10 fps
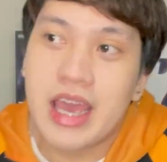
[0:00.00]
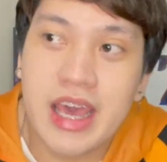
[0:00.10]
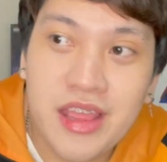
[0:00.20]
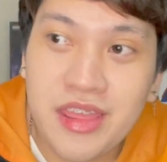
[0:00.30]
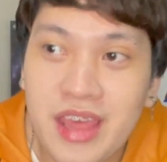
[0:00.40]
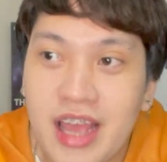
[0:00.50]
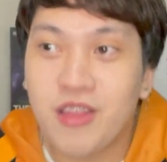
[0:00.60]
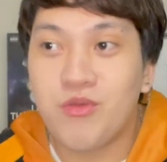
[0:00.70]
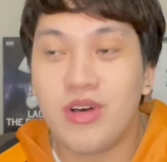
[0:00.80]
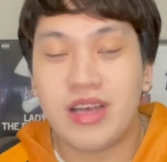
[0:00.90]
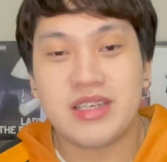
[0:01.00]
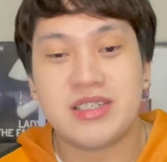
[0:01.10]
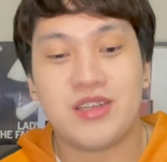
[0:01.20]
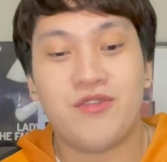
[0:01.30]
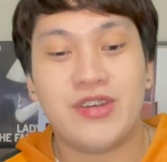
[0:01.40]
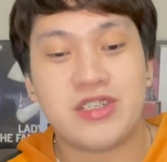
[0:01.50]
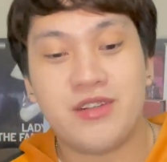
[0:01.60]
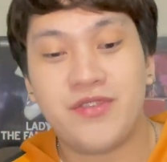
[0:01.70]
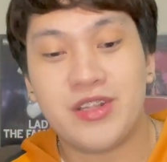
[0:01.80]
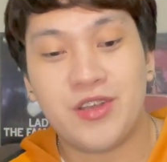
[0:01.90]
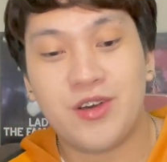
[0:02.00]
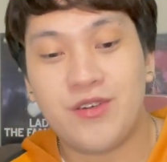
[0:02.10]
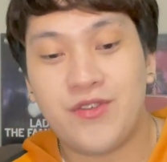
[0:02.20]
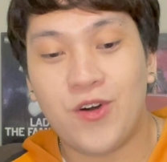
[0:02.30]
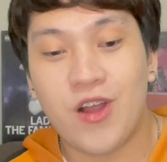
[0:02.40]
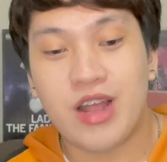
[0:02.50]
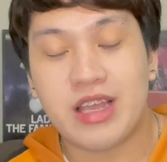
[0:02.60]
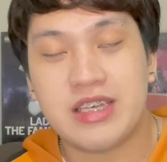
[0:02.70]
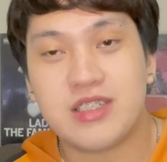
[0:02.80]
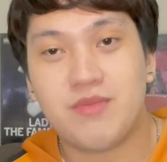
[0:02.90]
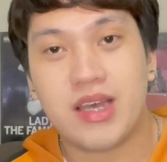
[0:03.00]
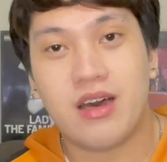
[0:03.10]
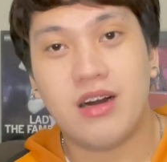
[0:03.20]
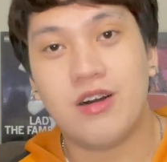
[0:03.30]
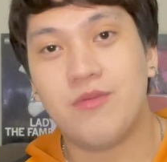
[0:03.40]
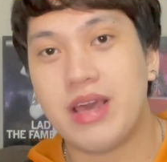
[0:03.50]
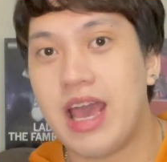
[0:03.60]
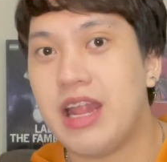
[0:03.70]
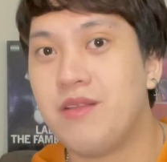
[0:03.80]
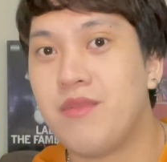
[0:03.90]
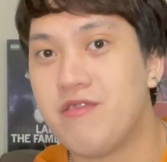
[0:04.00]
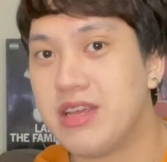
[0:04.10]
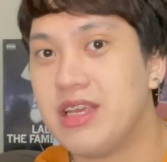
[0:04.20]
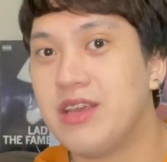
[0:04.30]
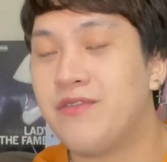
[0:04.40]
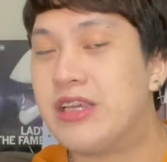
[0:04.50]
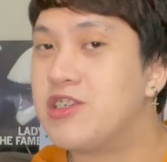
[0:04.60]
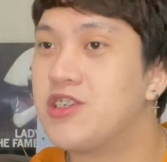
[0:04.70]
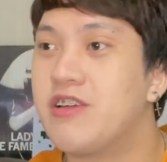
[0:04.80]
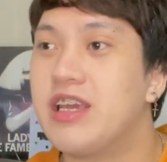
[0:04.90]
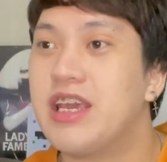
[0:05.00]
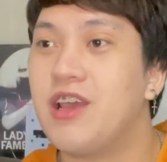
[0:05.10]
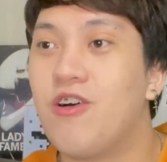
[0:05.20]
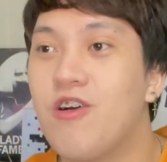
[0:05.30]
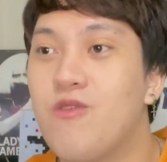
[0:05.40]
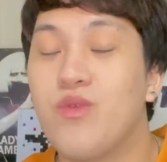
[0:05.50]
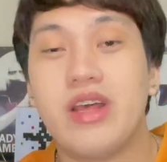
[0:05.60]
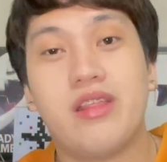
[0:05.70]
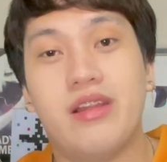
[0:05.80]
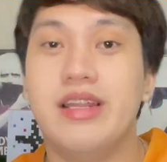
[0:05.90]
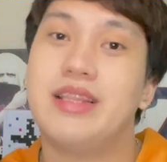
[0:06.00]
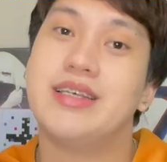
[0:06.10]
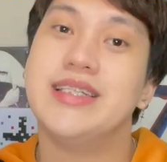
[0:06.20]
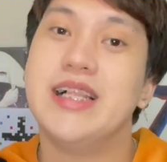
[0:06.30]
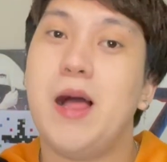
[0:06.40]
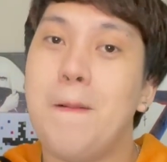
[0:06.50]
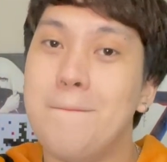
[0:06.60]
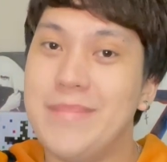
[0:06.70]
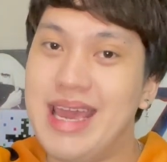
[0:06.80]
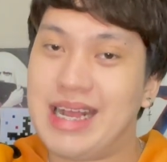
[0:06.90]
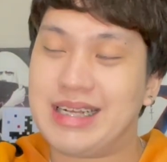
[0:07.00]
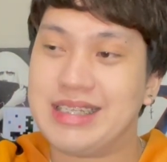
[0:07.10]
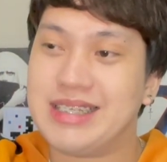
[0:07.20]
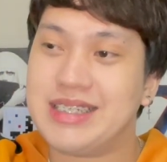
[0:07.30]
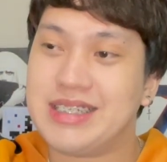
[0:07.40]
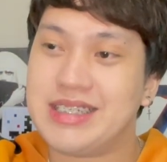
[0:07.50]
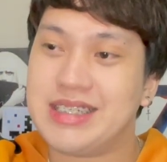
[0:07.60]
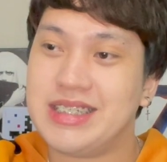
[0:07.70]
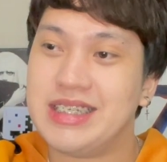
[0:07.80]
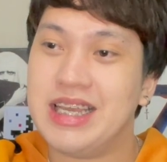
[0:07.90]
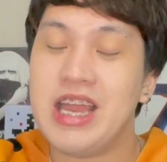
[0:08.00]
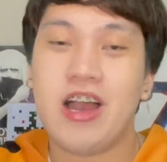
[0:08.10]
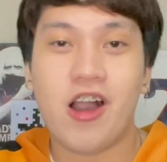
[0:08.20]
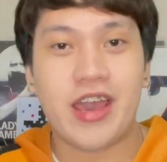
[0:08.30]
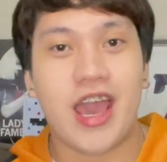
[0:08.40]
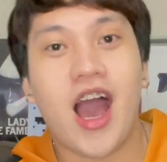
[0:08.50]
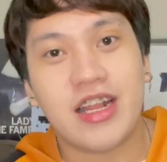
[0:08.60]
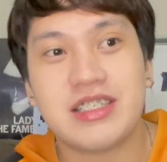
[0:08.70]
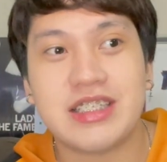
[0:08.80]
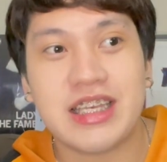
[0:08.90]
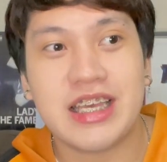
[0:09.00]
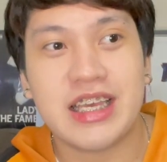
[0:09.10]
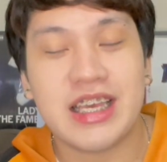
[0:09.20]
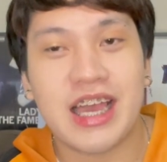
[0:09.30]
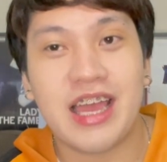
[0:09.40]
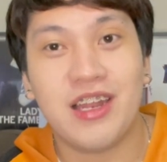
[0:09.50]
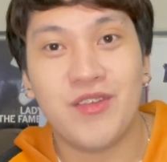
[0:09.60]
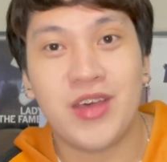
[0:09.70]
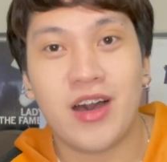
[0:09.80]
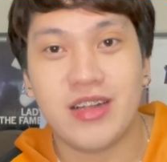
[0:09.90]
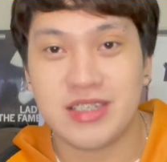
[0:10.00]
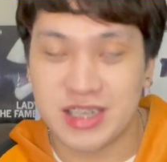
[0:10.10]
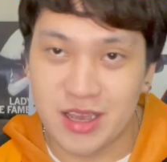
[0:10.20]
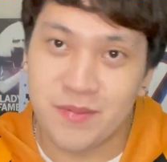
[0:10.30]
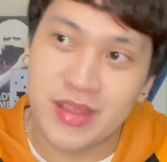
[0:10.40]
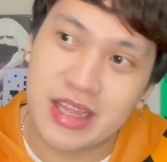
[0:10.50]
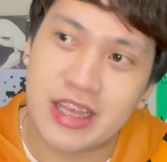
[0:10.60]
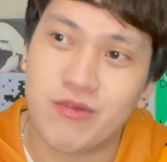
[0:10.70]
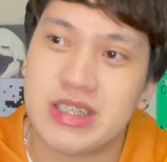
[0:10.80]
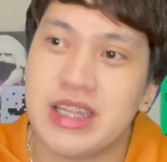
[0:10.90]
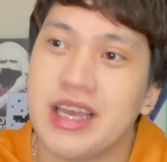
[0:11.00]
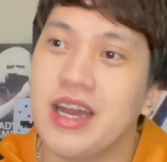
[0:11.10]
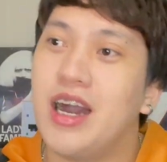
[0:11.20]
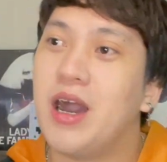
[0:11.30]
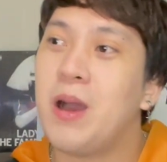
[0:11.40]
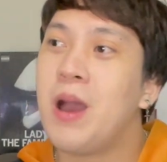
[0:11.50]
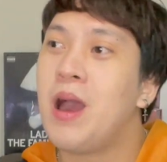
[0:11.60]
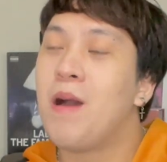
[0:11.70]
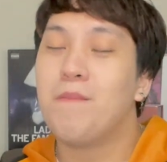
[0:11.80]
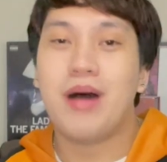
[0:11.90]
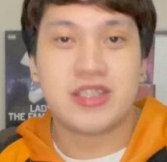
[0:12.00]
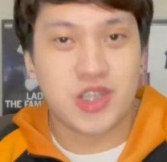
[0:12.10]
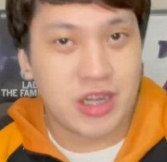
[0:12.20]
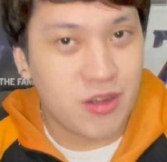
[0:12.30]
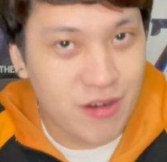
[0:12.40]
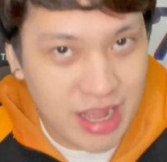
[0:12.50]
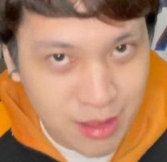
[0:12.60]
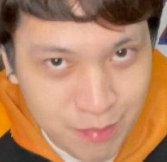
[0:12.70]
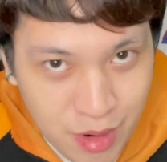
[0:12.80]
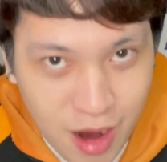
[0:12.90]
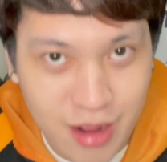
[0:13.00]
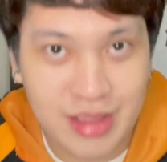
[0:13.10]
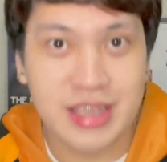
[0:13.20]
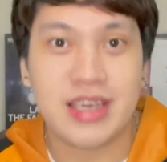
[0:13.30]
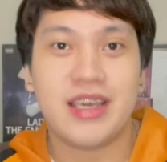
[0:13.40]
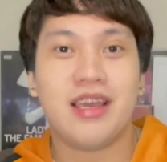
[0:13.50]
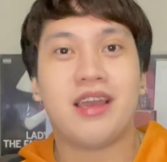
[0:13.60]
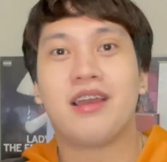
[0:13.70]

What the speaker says: And that was the official video for Kiss My Uh-Oh by Anne-Marie featuring or with Little Mix. Okay, honestly, I love the concept that it was like a bachelorette party.